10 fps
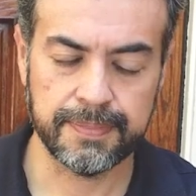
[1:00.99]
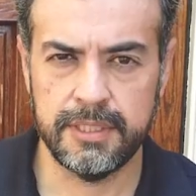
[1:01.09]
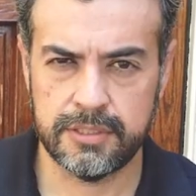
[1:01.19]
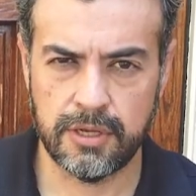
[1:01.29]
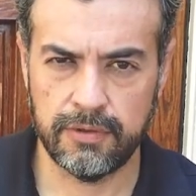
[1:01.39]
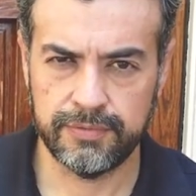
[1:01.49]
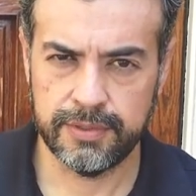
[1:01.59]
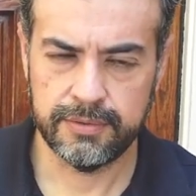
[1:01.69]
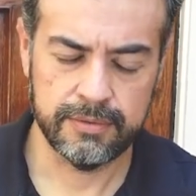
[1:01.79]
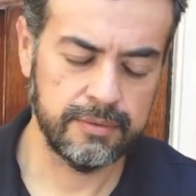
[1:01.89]
be solved
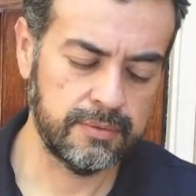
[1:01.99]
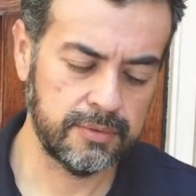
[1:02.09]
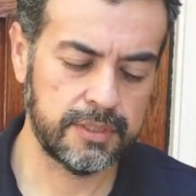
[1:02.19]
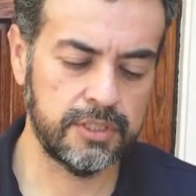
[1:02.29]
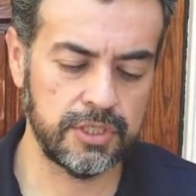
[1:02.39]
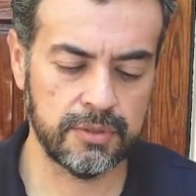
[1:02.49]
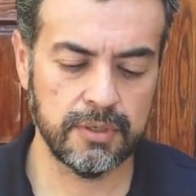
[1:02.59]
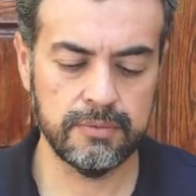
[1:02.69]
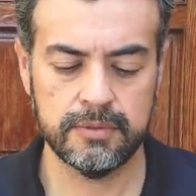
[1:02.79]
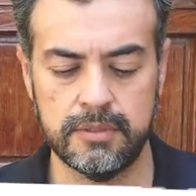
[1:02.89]
with the
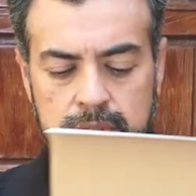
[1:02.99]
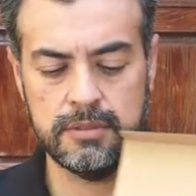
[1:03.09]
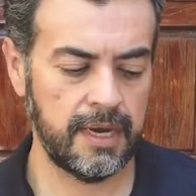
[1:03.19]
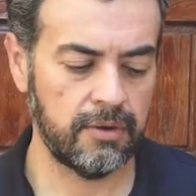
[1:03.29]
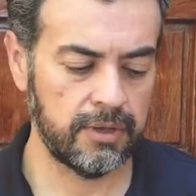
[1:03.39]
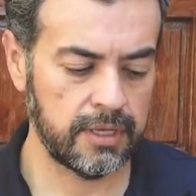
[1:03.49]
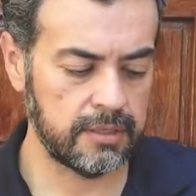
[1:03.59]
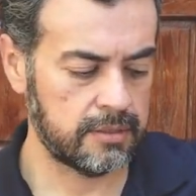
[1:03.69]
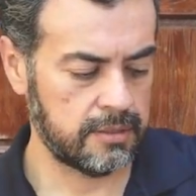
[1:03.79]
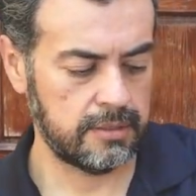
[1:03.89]
Giro
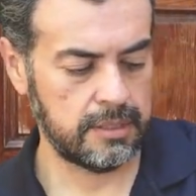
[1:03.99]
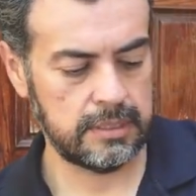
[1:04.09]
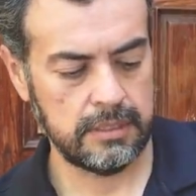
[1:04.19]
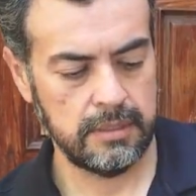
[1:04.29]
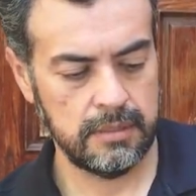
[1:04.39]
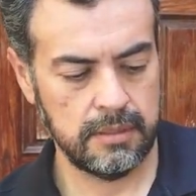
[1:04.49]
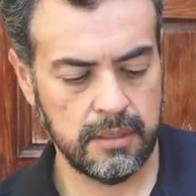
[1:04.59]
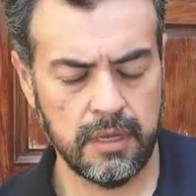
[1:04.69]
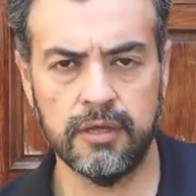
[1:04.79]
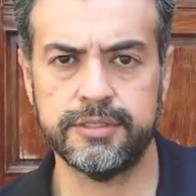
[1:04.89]
Aerohead
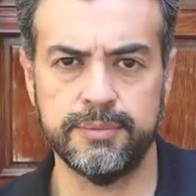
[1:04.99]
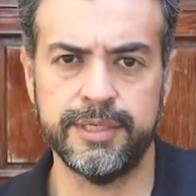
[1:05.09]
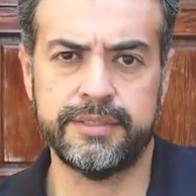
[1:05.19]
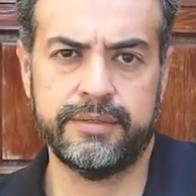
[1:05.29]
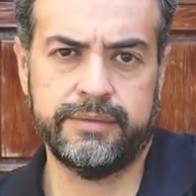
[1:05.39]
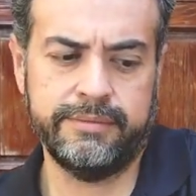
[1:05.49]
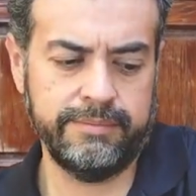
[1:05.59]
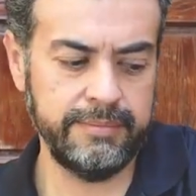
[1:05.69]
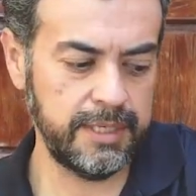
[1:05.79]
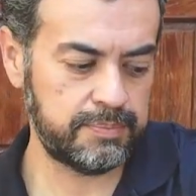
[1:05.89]
Ultimate
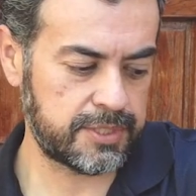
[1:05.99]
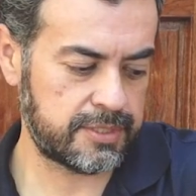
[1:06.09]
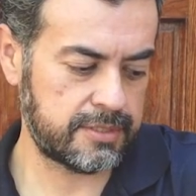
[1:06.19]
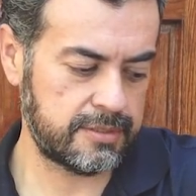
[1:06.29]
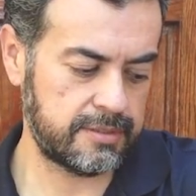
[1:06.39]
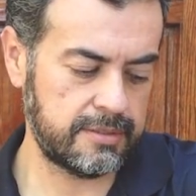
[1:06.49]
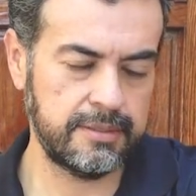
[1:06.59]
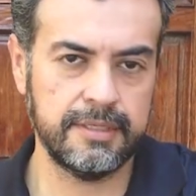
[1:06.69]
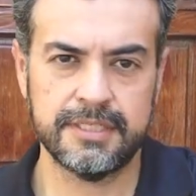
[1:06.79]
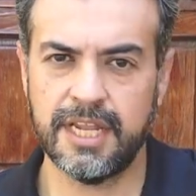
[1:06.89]
MIPs.
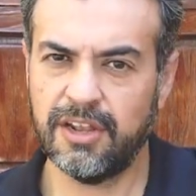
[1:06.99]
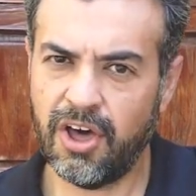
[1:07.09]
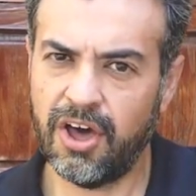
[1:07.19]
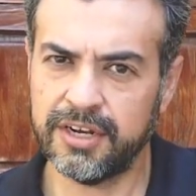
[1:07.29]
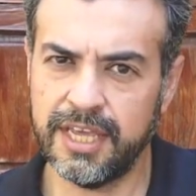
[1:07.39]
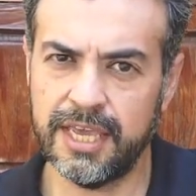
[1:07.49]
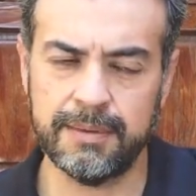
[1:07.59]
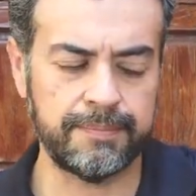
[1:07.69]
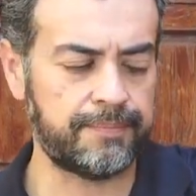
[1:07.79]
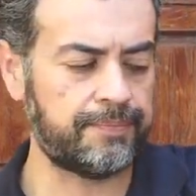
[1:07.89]
It's a long name.